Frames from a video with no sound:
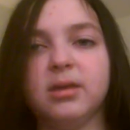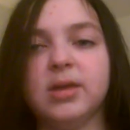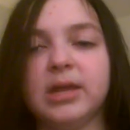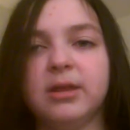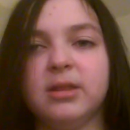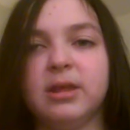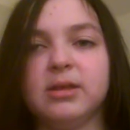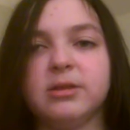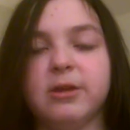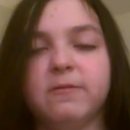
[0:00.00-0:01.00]
any of that
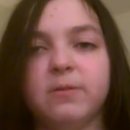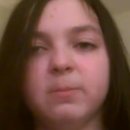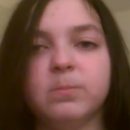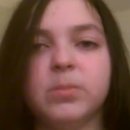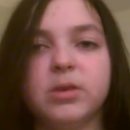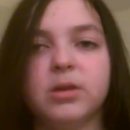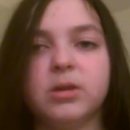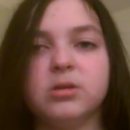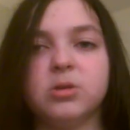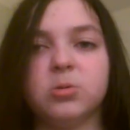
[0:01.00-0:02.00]
stuff.
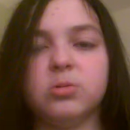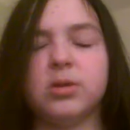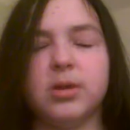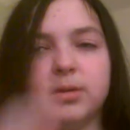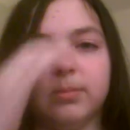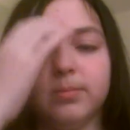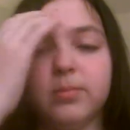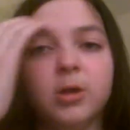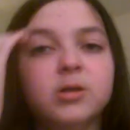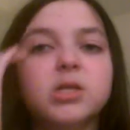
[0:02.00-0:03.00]
So then,
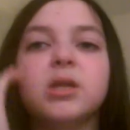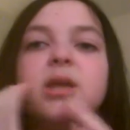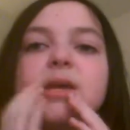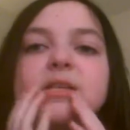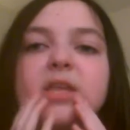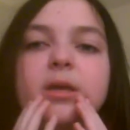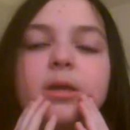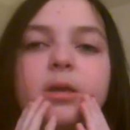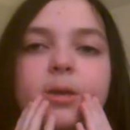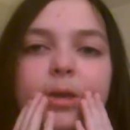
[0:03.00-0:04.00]
also the next
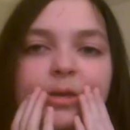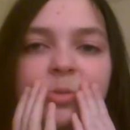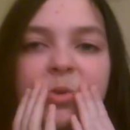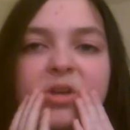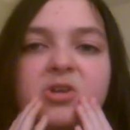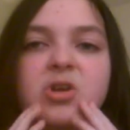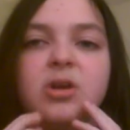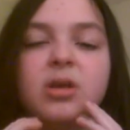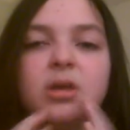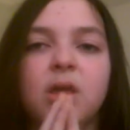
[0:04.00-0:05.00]
thing is when you're
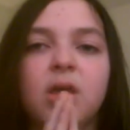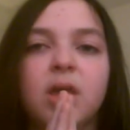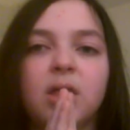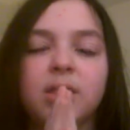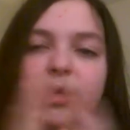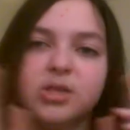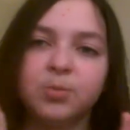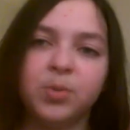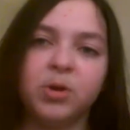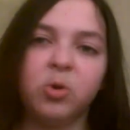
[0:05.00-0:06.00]
drawing like
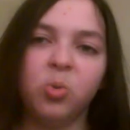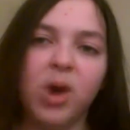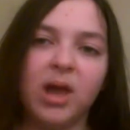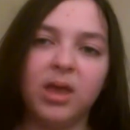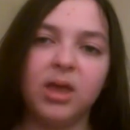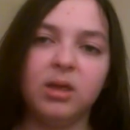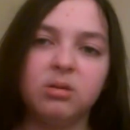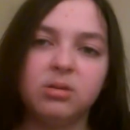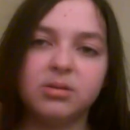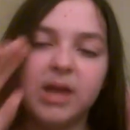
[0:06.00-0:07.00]
super kawaii,
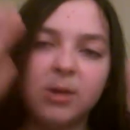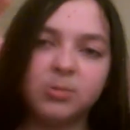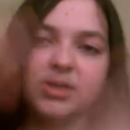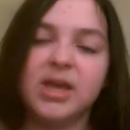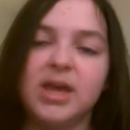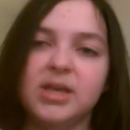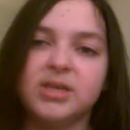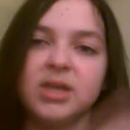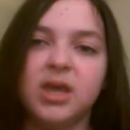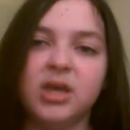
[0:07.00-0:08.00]

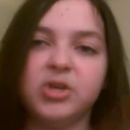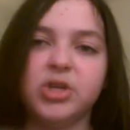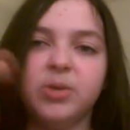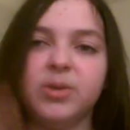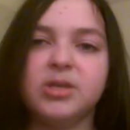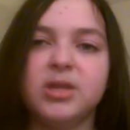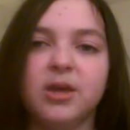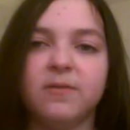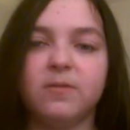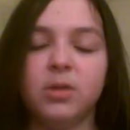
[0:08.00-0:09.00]
downsized, chibi
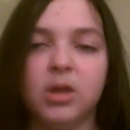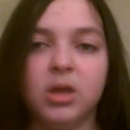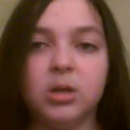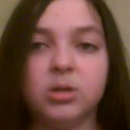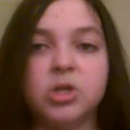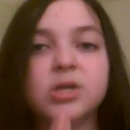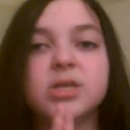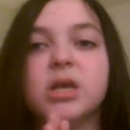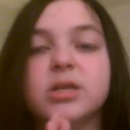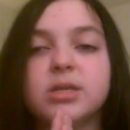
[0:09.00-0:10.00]
stuff,
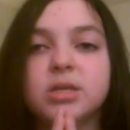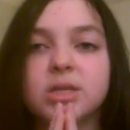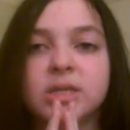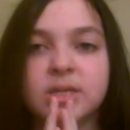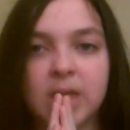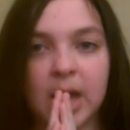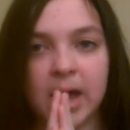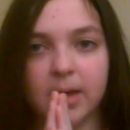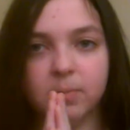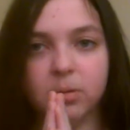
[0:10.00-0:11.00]
just
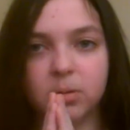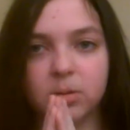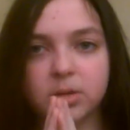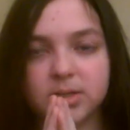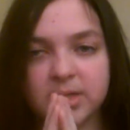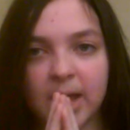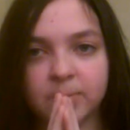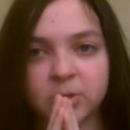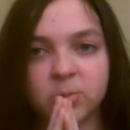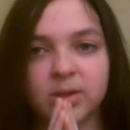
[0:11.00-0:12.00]
stop.
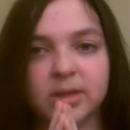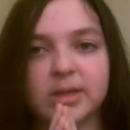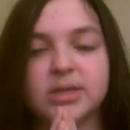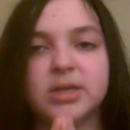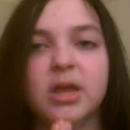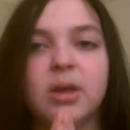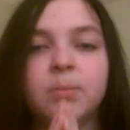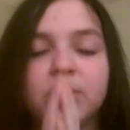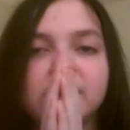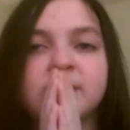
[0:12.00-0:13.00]
Stop doing this.
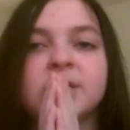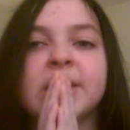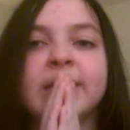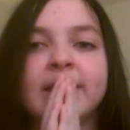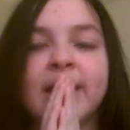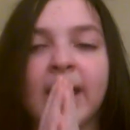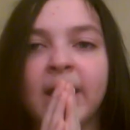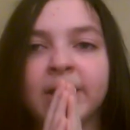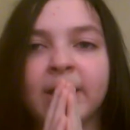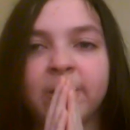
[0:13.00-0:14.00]
Please to
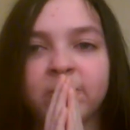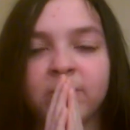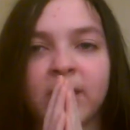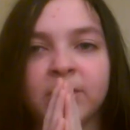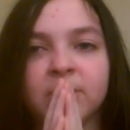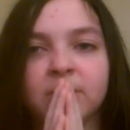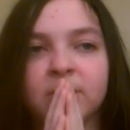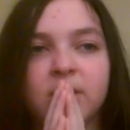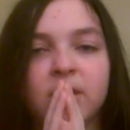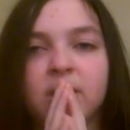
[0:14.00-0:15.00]
God, I'd rather